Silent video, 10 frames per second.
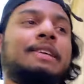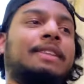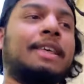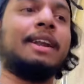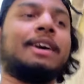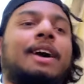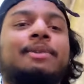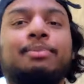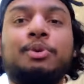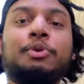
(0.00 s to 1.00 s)
that I
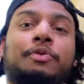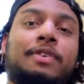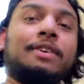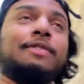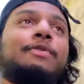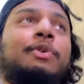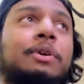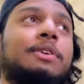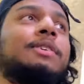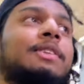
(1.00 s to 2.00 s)
got approved
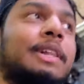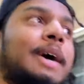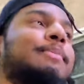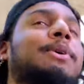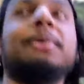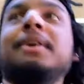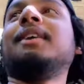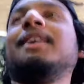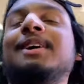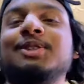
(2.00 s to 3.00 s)
for the Lambo.
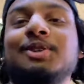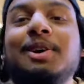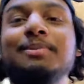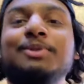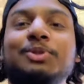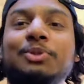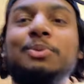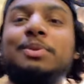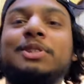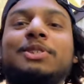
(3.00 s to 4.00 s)
So I'm
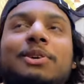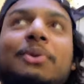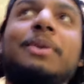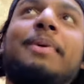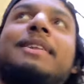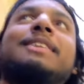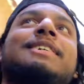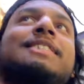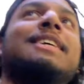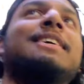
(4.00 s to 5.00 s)
super stoked about
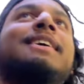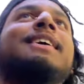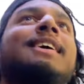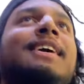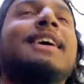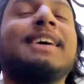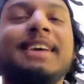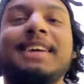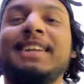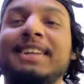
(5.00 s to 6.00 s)
this.
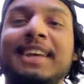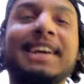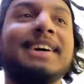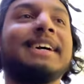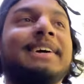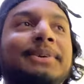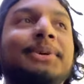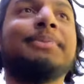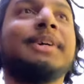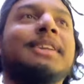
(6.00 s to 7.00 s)
And yeah, I don't
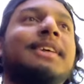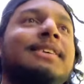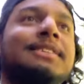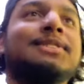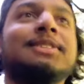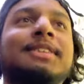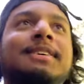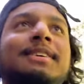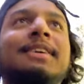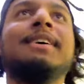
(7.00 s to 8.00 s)
know, man,
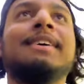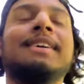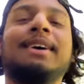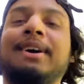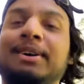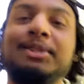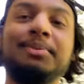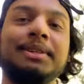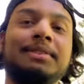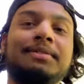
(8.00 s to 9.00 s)
it's hard to
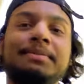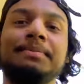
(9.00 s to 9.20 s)
believe.